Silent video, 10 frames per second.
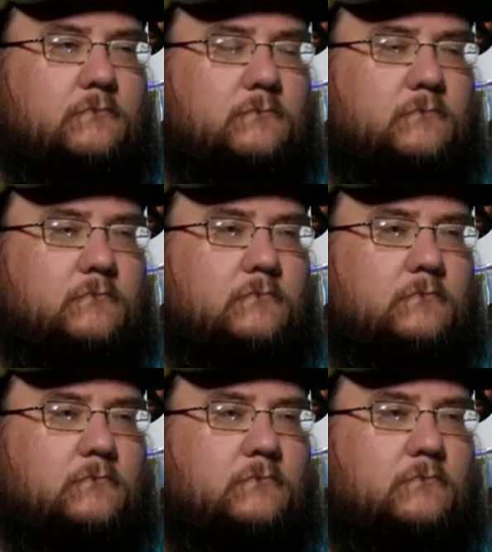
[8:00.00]

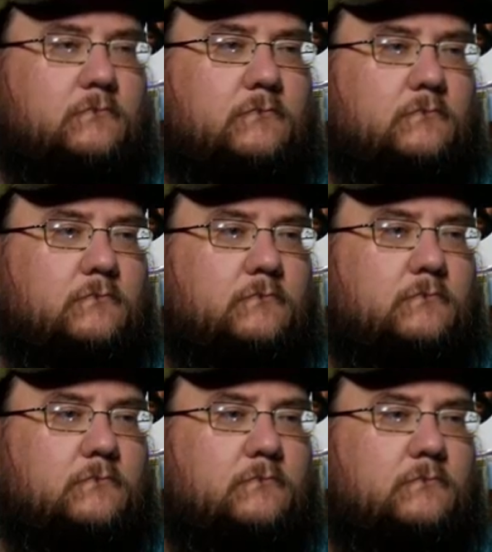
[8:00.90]

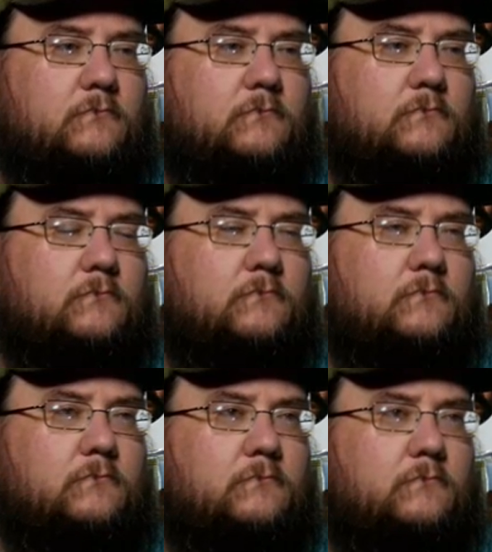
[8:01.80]

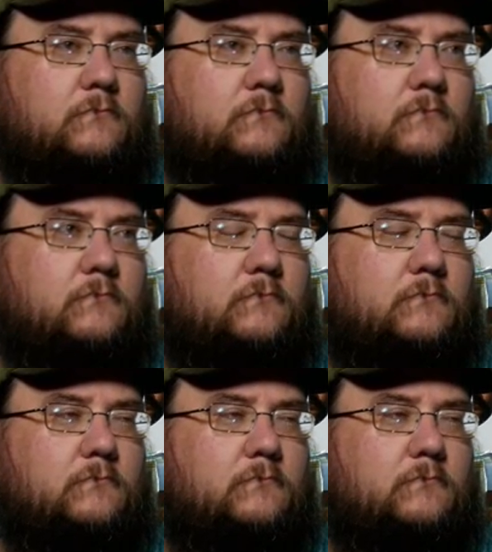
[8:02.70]
The person shown says nothing.